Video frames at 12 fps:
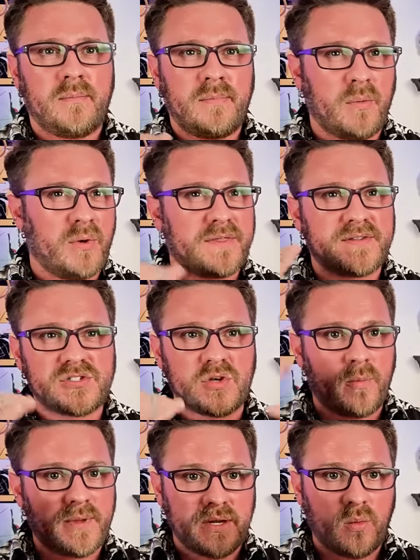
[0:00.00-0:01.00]
But with
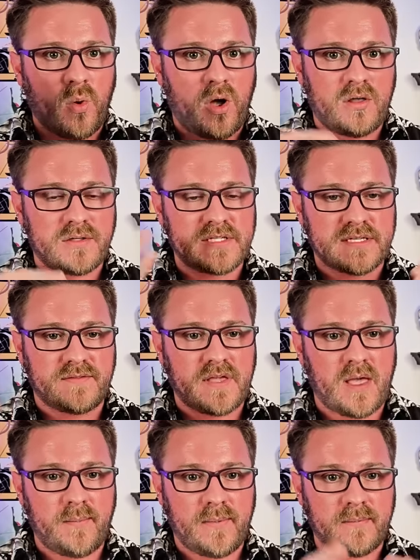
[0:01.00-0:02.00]
so many walls that have
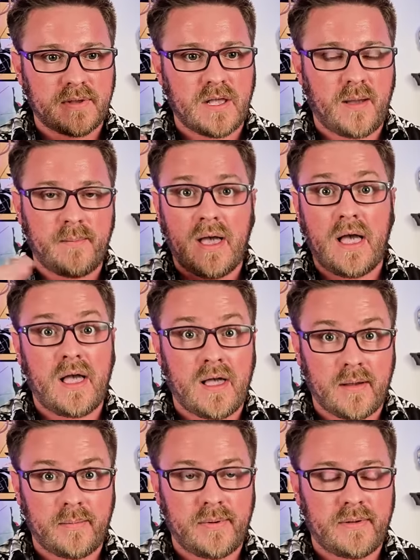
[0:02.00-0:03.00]
come
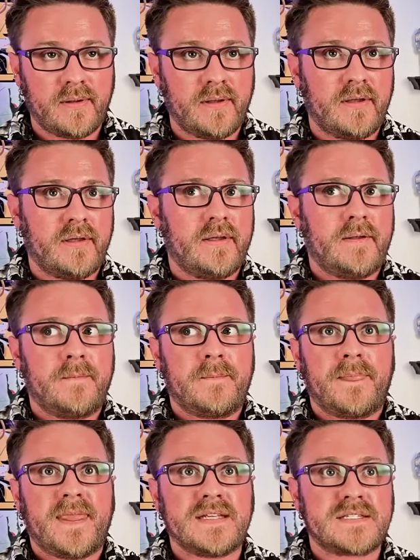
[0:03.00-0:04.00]
up,
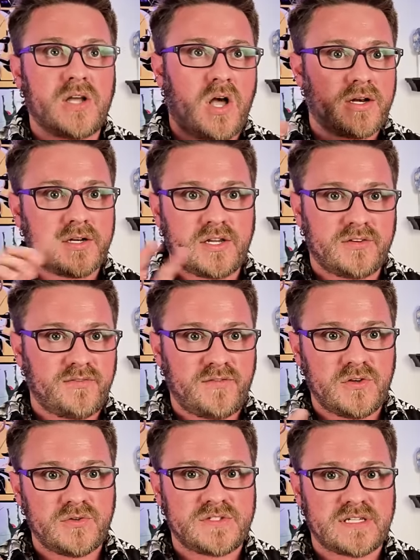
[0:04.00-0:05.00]
it's gotten
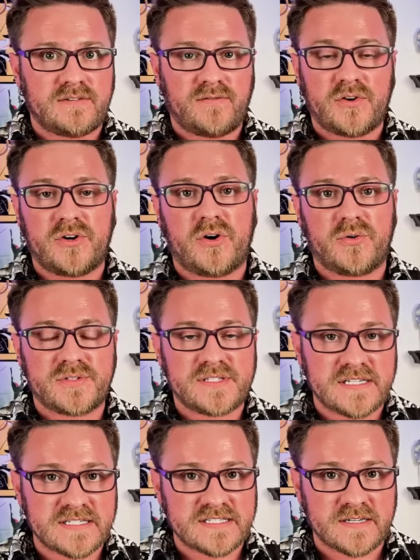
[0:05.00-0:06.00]
confusing for your own
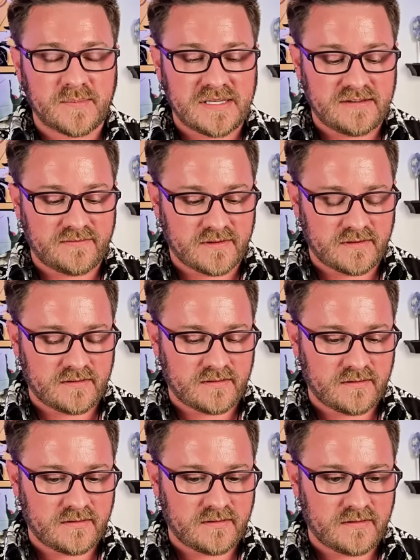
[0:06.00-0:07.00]
system even
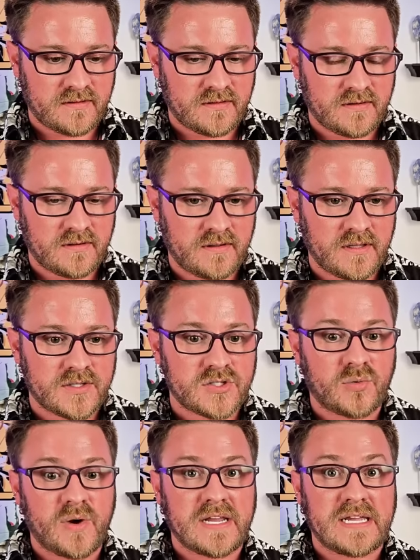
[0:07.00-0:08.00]

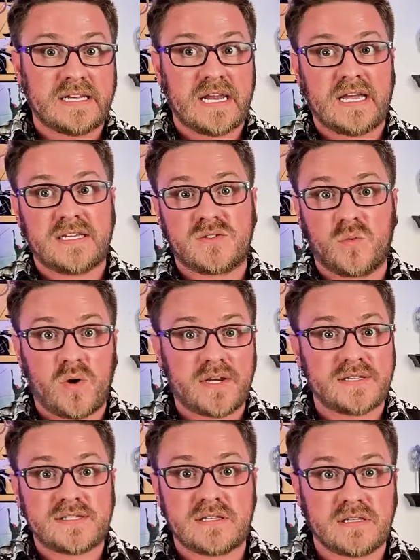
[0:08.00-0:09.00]
to recognize what
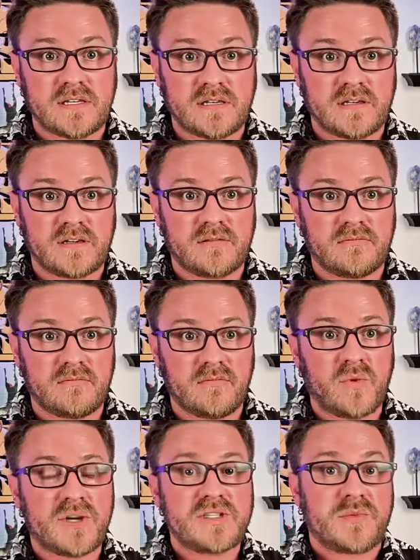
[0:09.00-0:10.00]
is the
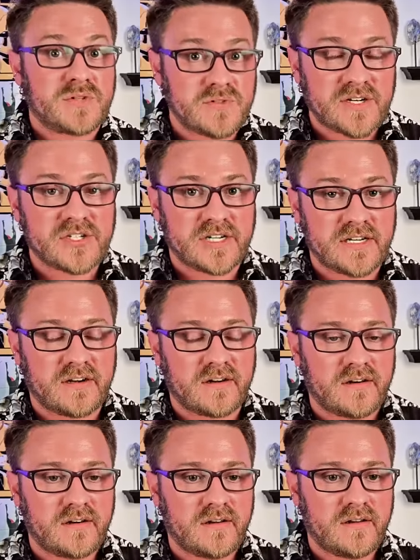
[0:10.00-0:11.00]
restriction here.